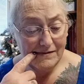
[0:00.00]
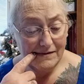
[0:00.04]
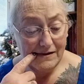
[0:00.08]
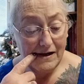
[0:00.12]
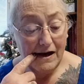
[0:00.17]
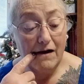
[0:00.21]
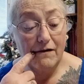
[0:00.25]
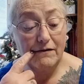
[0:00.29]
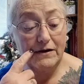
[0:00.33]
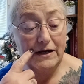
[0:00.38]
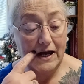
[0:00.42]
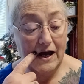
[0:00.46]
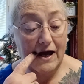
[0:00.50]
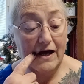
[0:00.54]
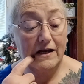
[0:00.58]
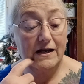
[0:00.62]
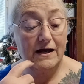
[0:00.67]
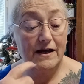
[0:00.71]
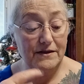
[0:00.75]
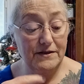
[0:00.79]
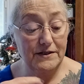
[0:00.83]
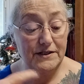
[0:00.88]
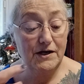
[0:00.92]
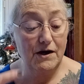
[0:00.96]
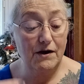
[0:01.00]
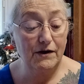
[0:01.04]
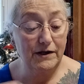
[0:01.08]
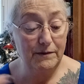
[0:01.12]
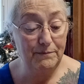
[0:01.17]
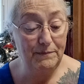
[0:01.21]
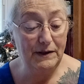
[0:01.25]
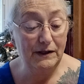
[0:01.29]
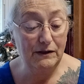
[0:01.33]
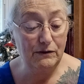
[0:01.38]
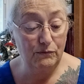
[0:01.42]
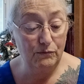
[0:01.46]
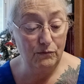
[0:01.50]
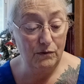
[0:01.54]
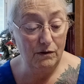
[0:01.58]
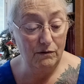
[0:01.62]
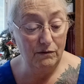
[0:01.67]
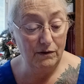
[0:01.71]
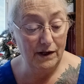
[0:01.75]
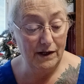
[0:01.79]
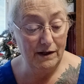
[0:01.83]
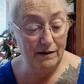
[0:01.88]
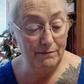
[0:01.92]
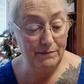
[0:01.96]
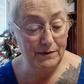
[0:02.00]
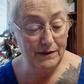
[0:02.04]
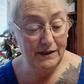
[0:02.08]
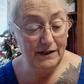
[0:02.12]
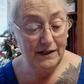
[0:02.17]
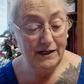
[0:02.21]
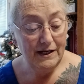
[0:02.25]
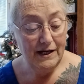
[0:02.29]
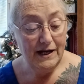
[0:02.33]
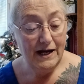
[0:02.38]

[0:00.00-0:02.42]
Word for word: Oh, yeah, another turkey pickle roll-up